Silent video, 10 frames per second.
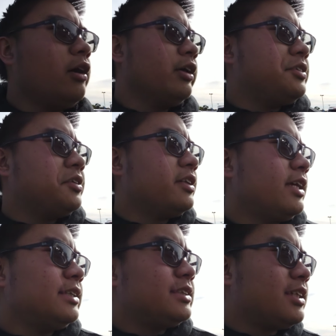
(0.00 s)
All right, so
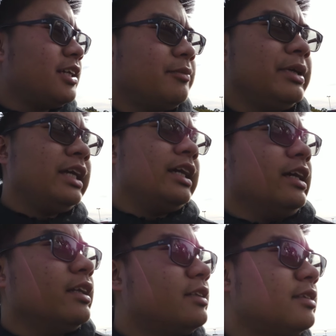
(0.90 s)
that's gonna be
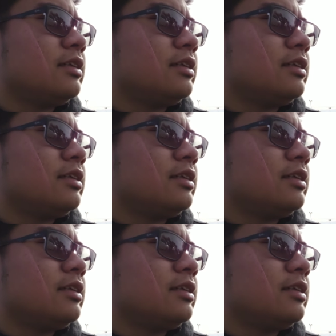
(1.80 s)
it.